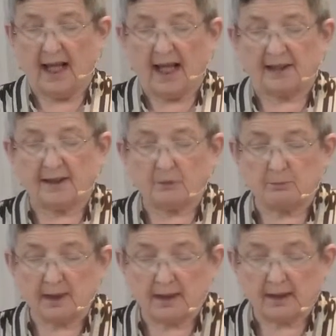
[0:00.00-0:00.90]
and
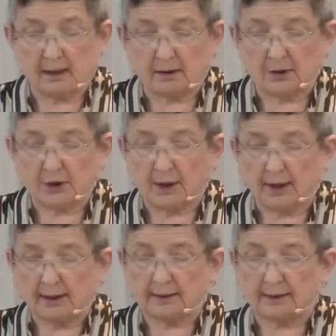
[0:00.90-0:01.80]
admitting our
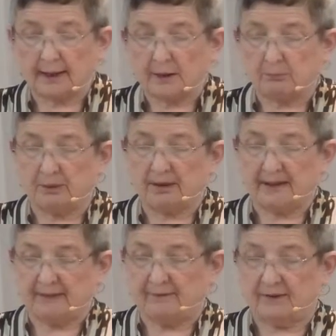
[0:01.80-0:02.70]
childlike
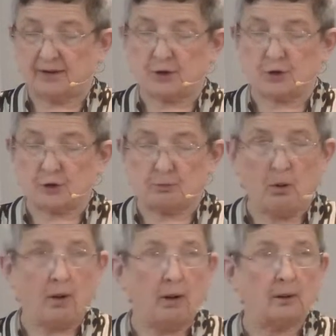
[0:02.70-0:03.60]
belief in a
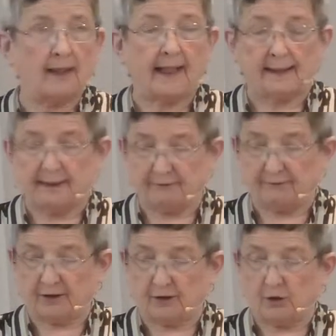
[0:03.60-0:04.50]
small
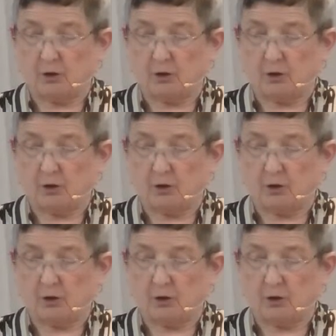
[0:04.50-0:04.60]
elephant